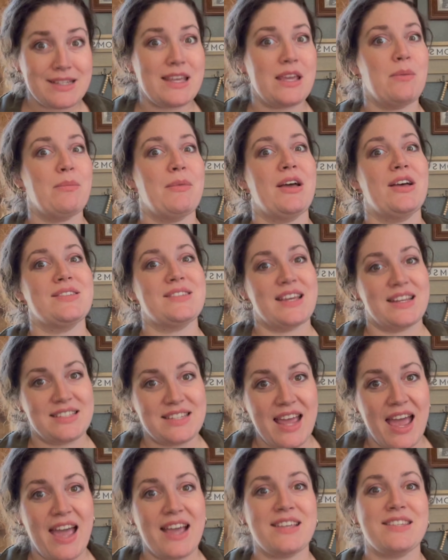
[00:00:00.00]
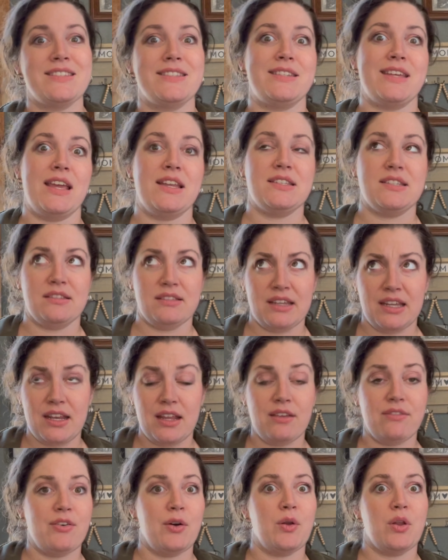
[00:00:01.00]
to emails and texts and
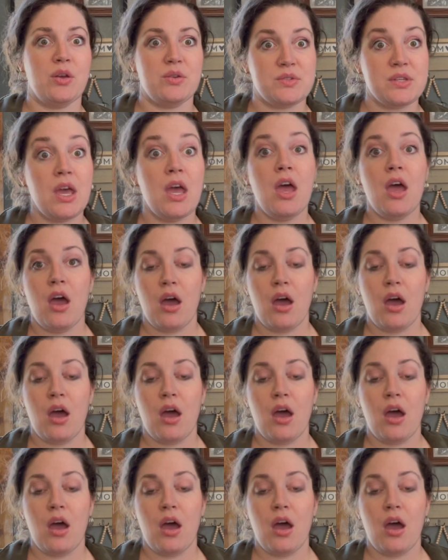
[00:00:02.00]
deleting photos.